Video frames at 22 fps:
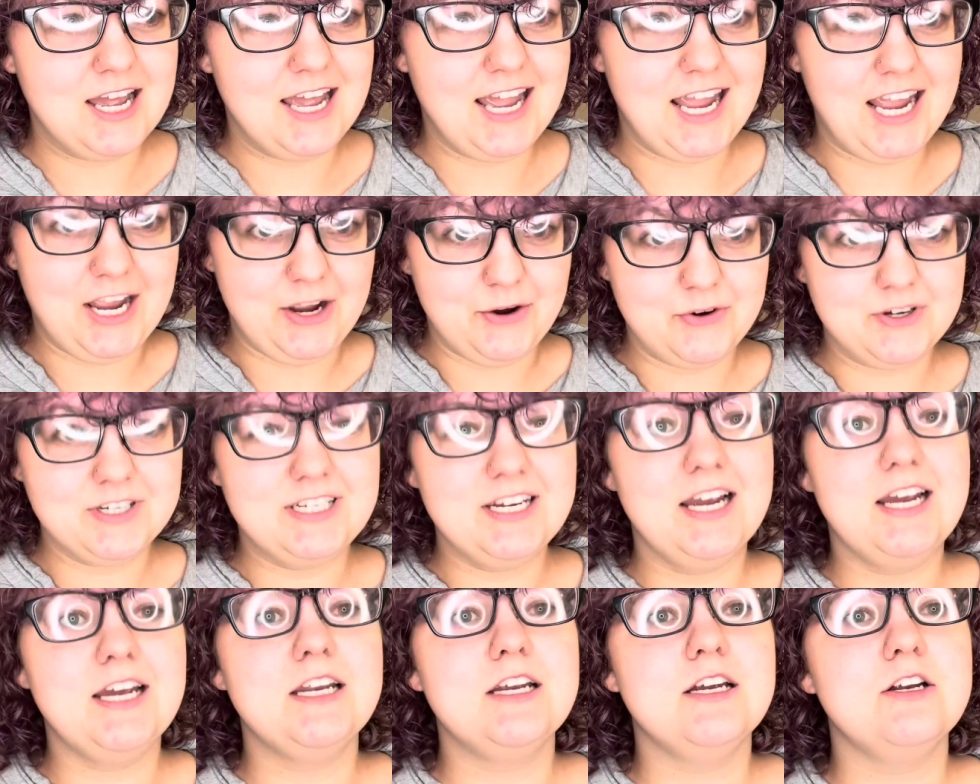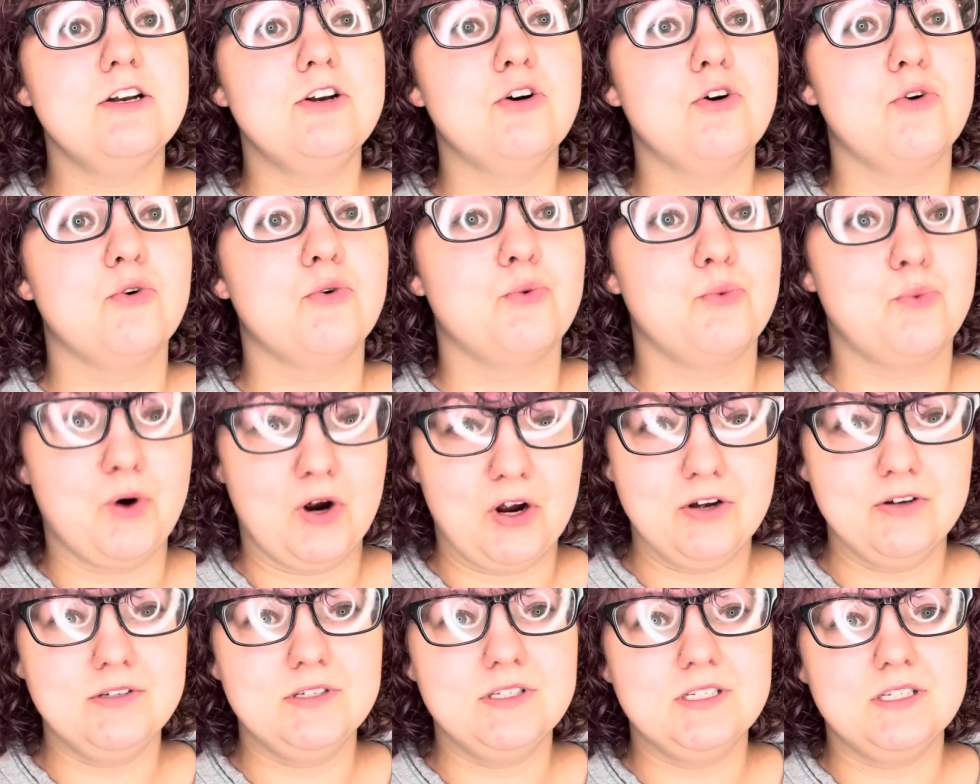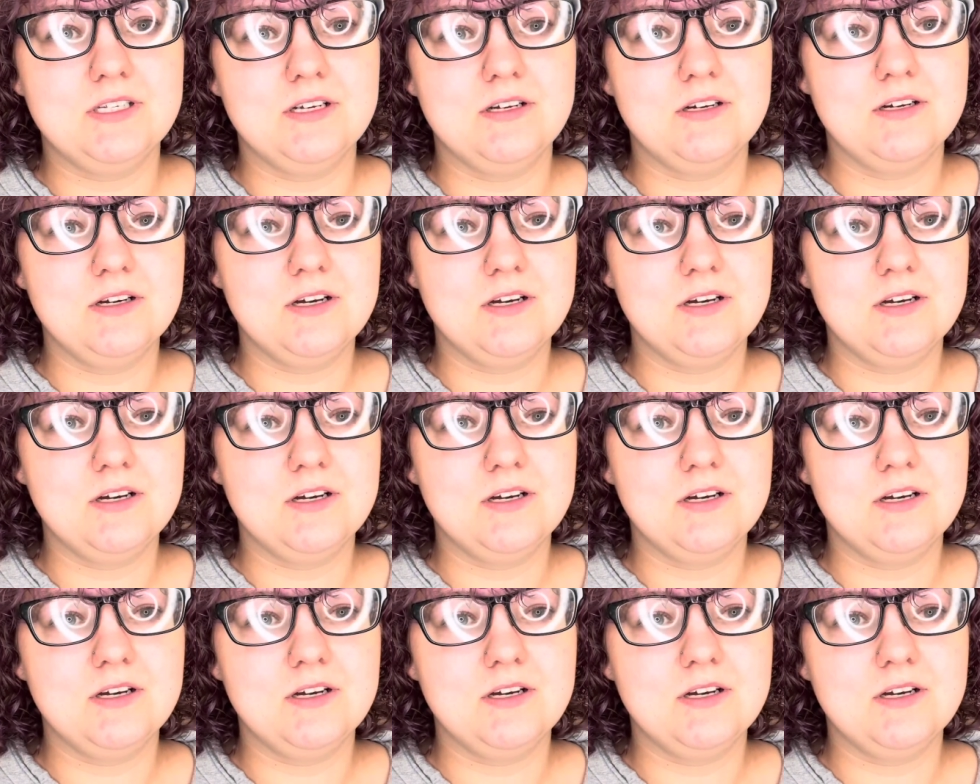irritated or worse.